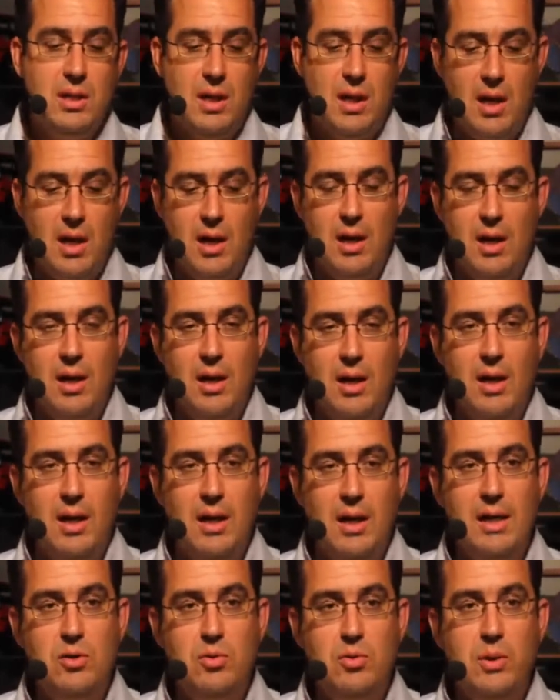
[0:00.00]

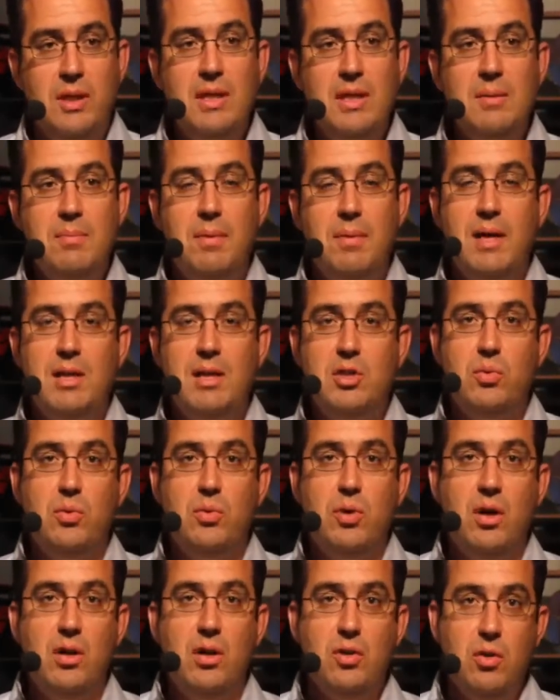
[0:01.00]
It really depends
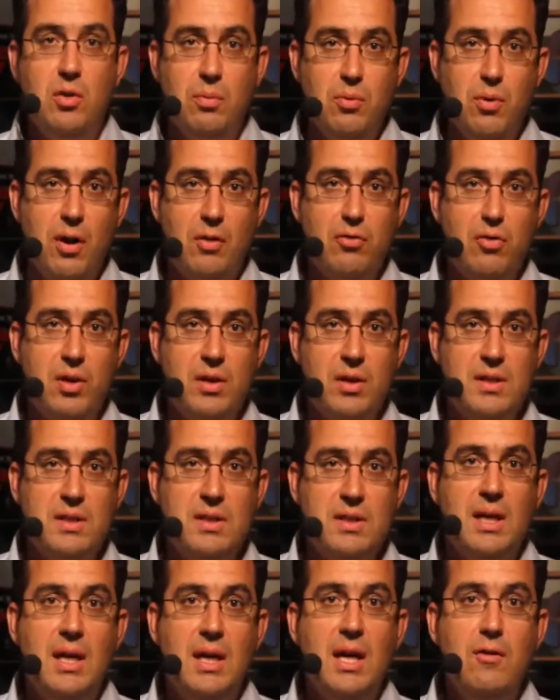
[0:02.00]
on your preference.